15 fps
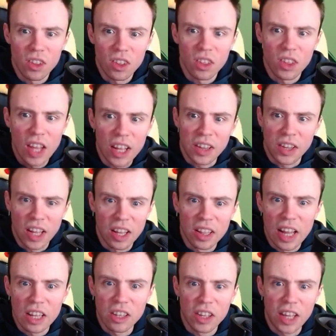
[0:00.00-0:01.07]
they didn't
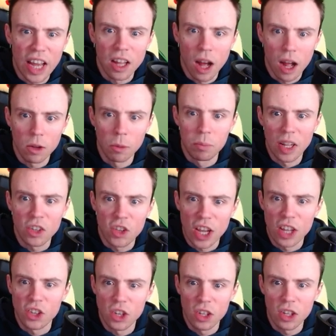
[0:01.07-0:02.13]
let Ken Hodder play
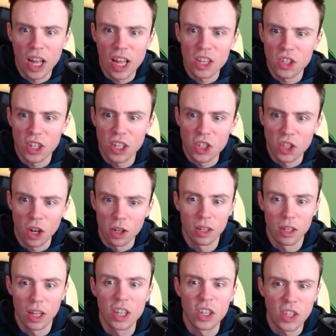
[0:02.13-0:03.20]
Jason, as he
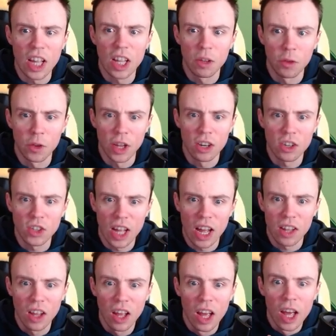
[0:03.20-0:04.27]
stated for years
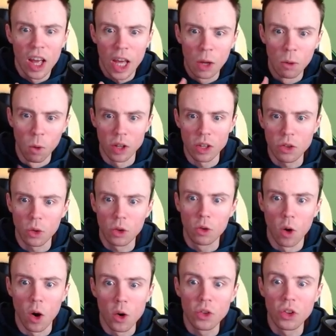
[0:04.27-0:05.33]
that he wanted to,
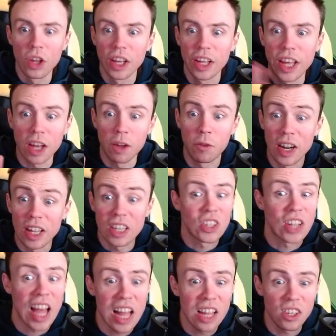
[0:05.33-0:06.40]
quote, kick Freddy's
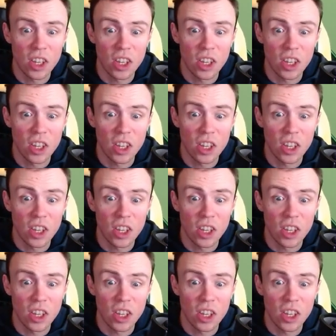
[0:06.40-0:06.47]
ass